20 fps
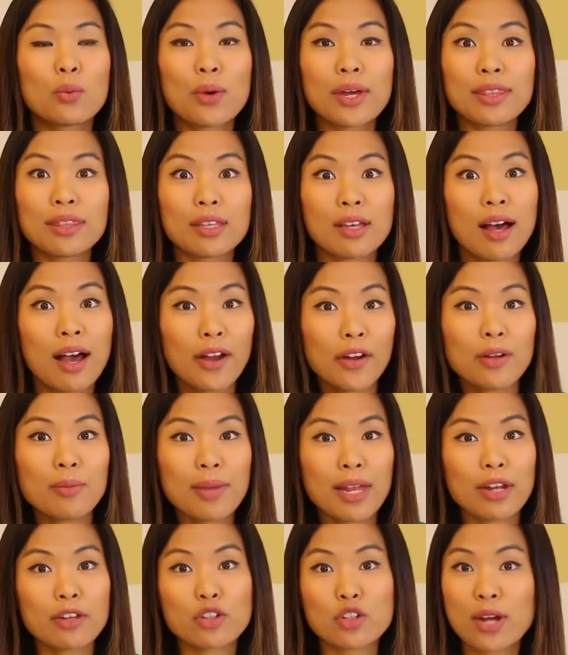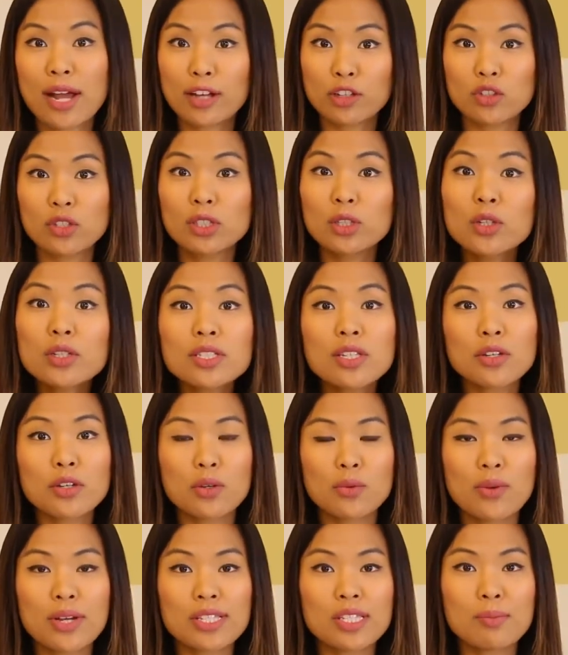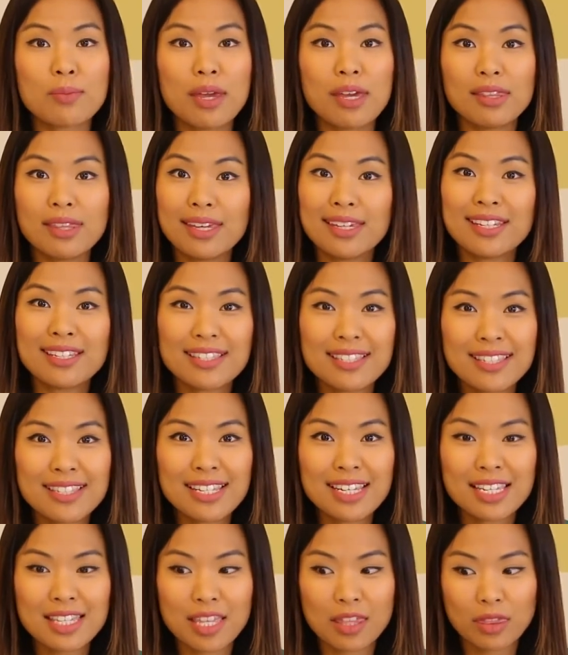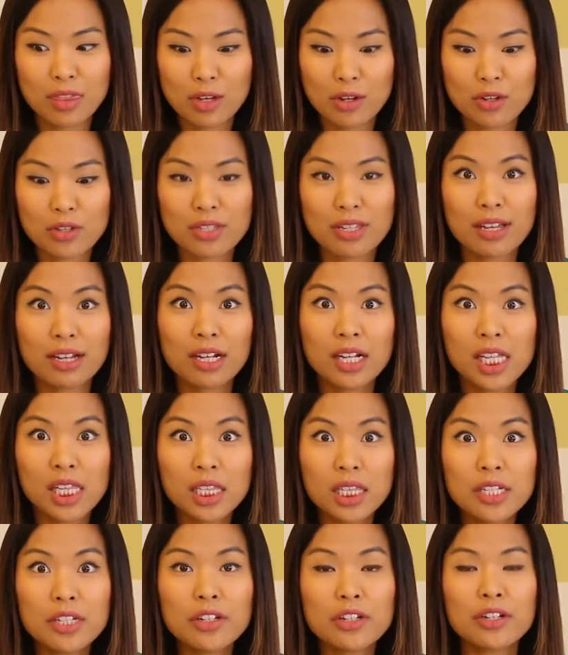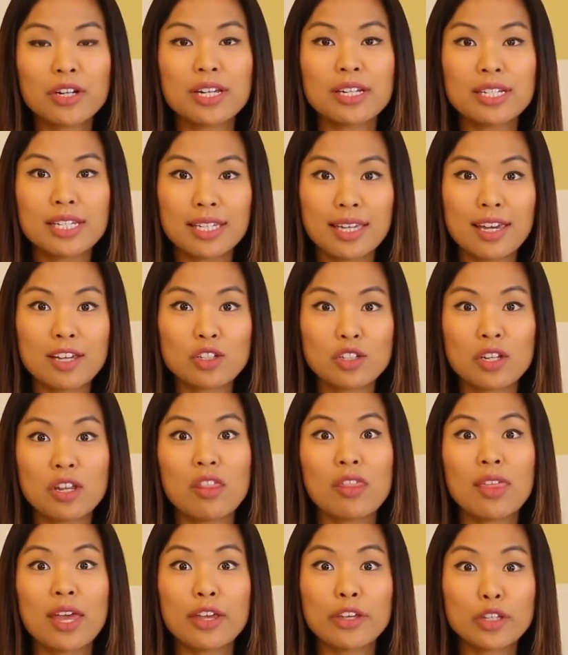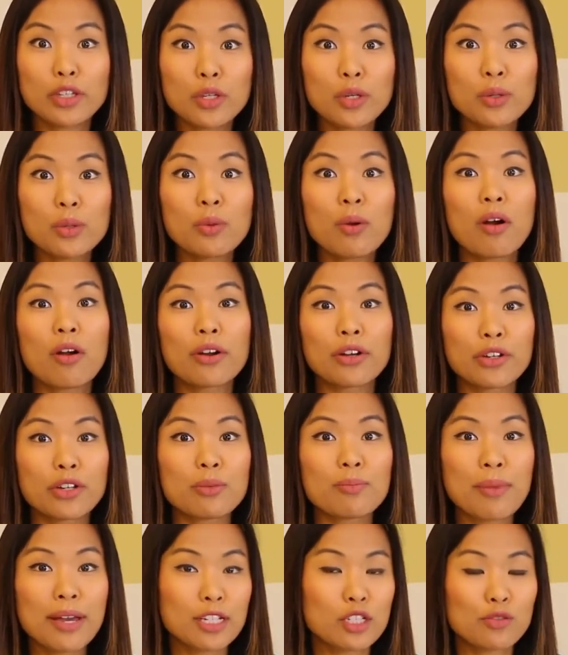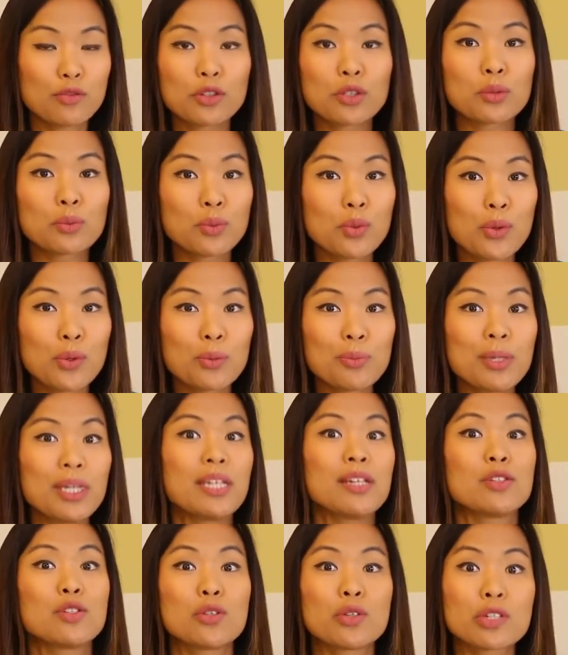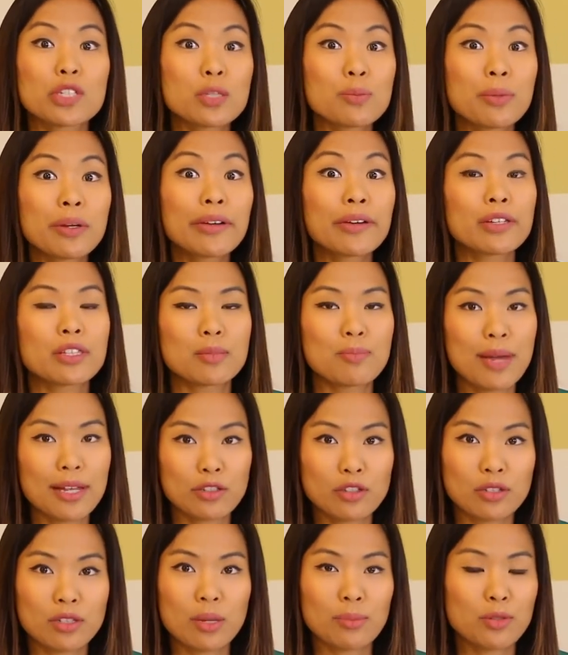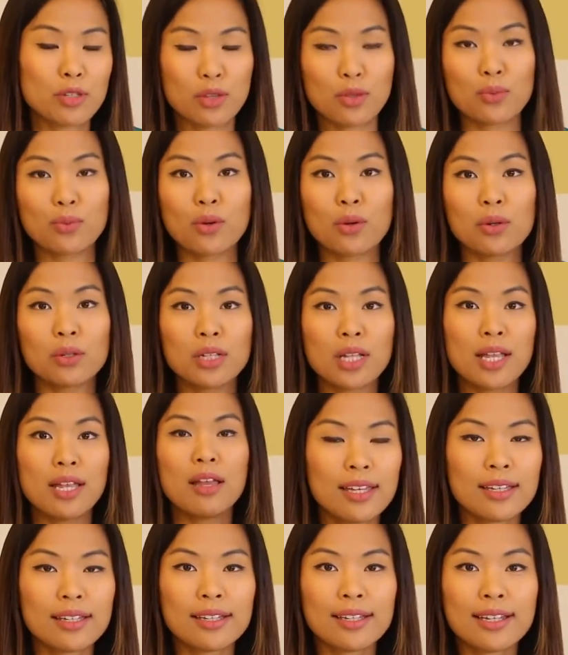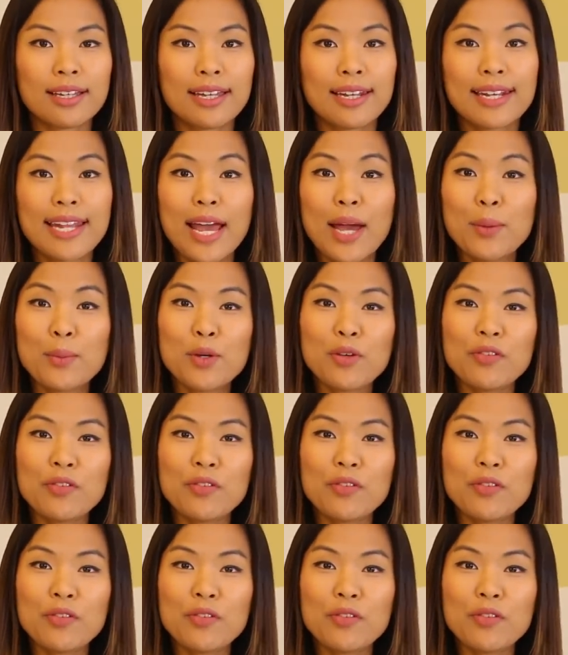When the hiring manager actually looks at your resume, they can see that there's a clear indication that you are a good match for the role because your experience matches up to the role. Now